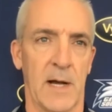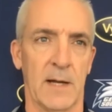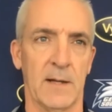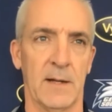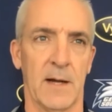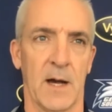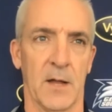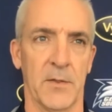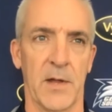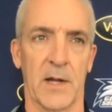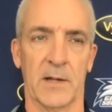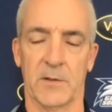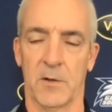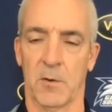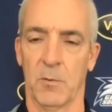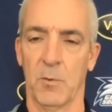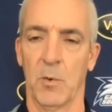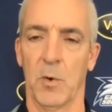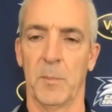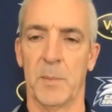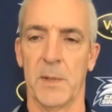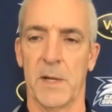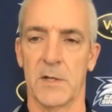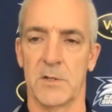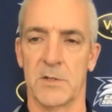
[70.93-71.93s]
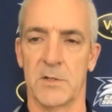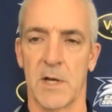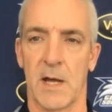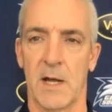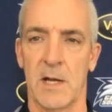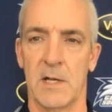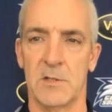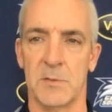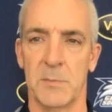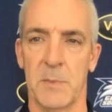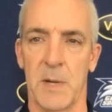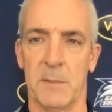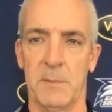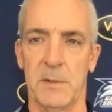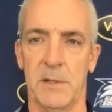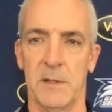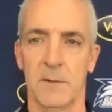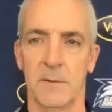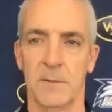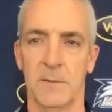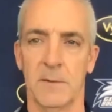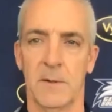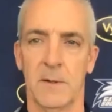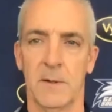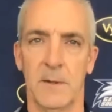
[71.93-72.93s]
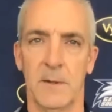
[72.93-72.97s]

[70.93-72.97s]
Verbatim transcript: I, I think there will be a change maybe in